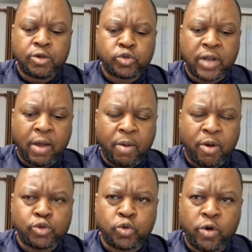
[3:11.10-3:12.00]
So now I
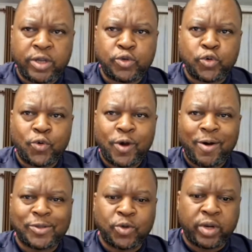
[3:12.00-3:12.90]
want to go into
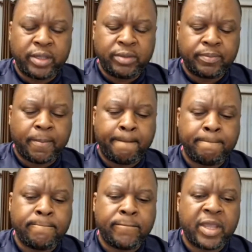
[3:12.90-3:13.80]
our story.
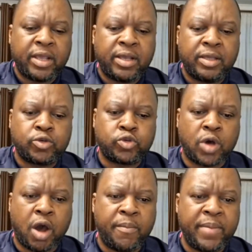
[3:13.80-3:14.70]

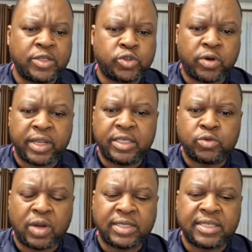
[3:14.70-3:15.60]
So our main story
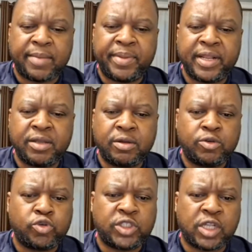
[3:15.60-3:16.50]
is what is
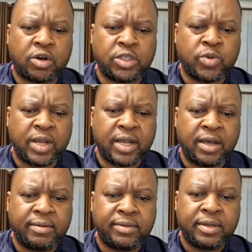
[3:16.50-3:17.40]
happening to General
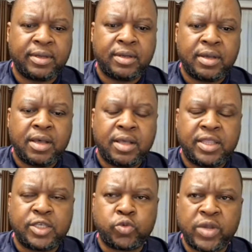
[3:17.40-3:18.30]
Chiwenga.
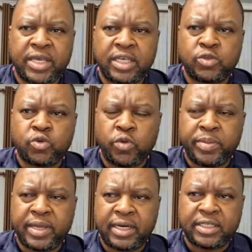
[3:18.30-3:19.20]
This week is going to
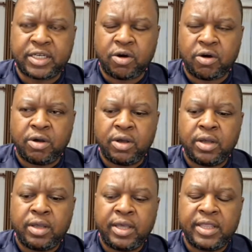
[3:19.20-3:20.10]
be critical
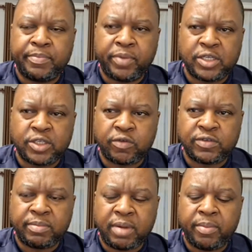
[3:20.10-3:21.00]
in the politics
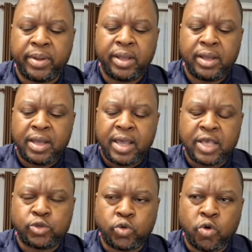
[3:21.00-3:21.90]
of Zimbabwe.
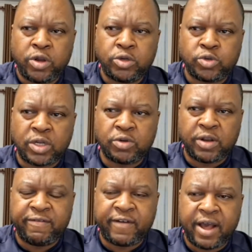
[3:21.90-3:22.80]
As we go into
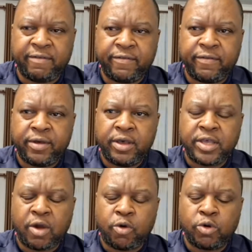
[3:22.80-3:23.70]
2025,
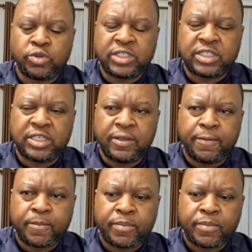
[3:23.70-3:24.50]
you are going to see